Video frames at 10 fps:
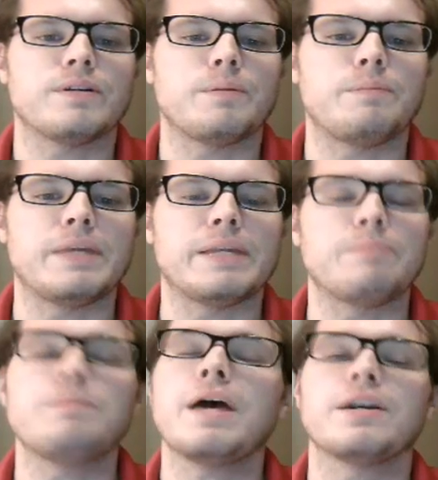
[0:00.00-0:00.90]

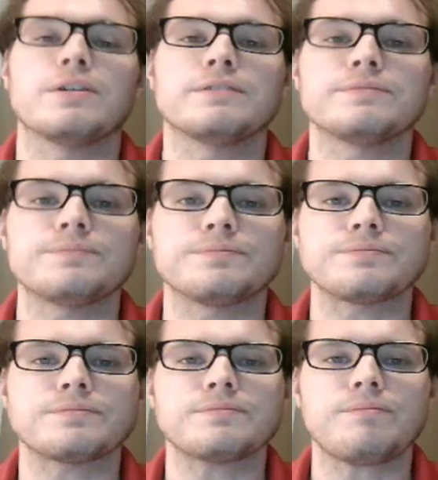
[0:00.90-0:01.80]
been better
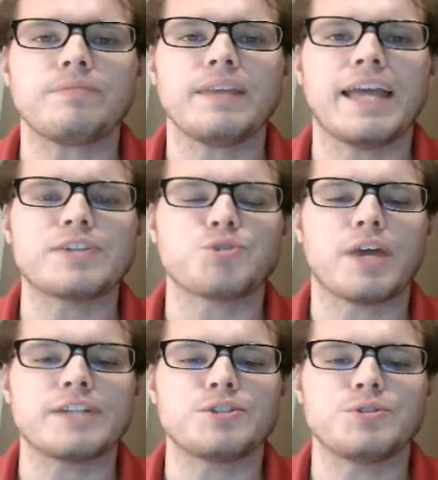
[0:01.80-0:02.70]
at
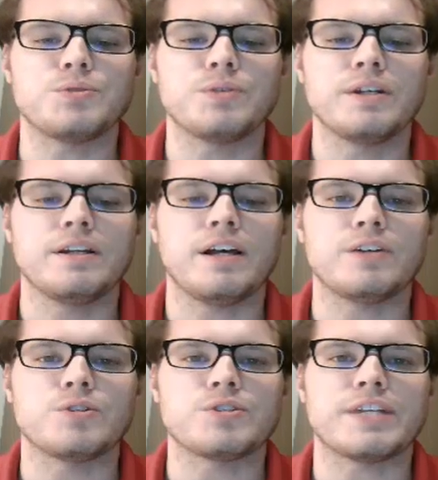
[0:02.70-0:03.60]
trying to
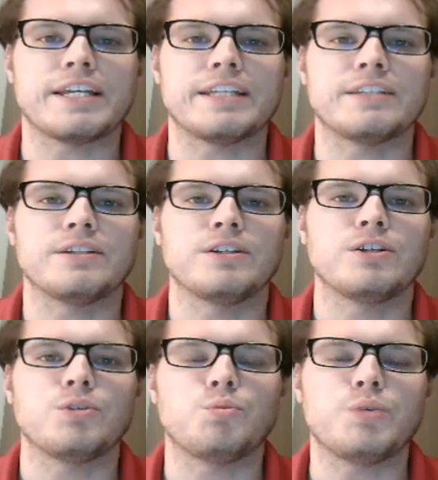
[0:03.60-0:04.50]
understand
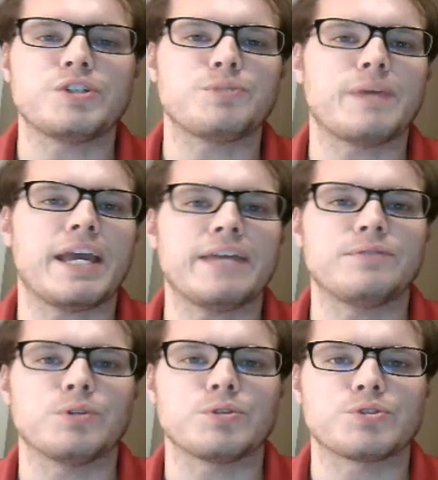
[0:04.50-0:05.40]
which
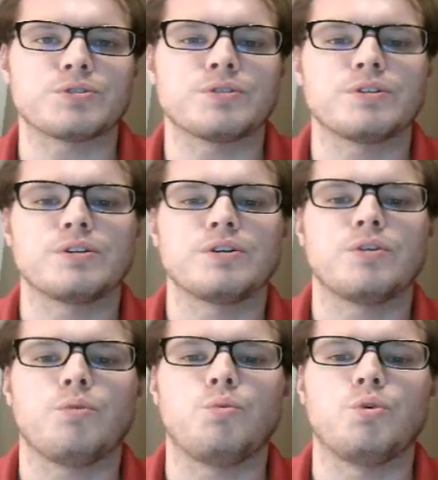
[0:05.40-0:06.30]
behaviors
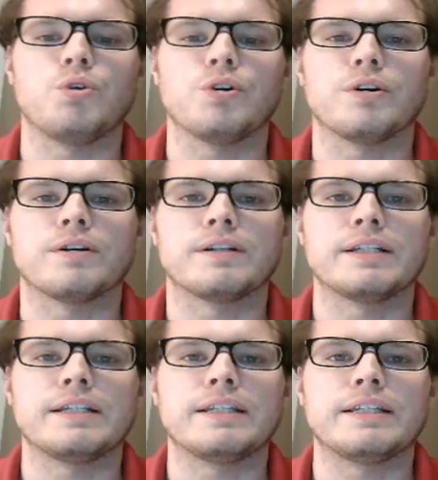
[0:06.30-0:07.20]
were
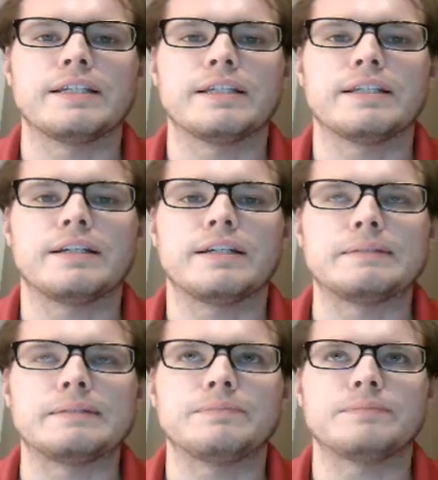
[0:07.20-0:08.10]

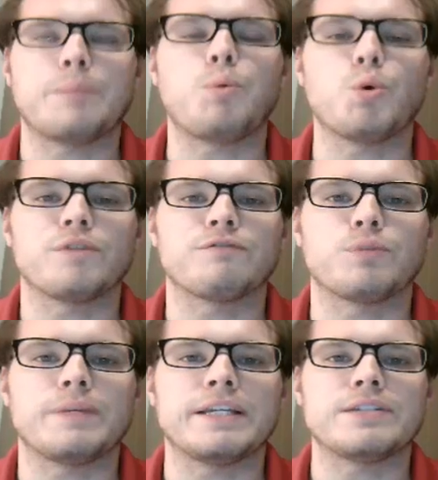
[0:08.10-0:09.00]
important
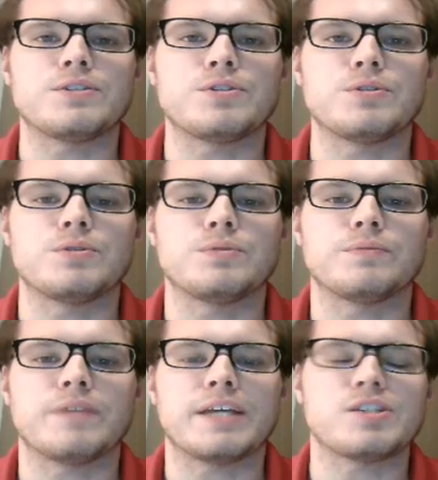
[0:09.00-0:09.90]
for me to
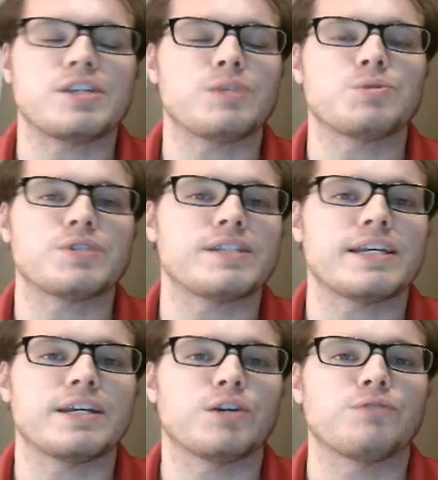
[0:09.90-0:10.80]
extinguish and
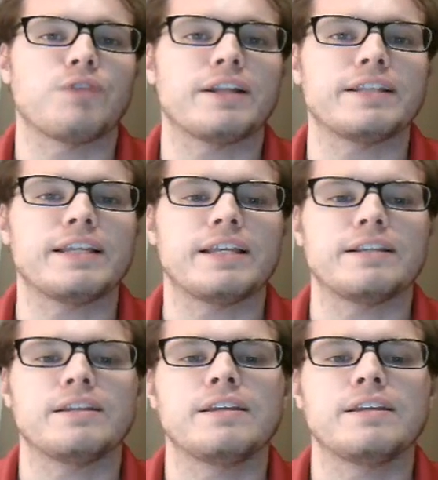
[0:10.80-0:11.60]
take care of right then,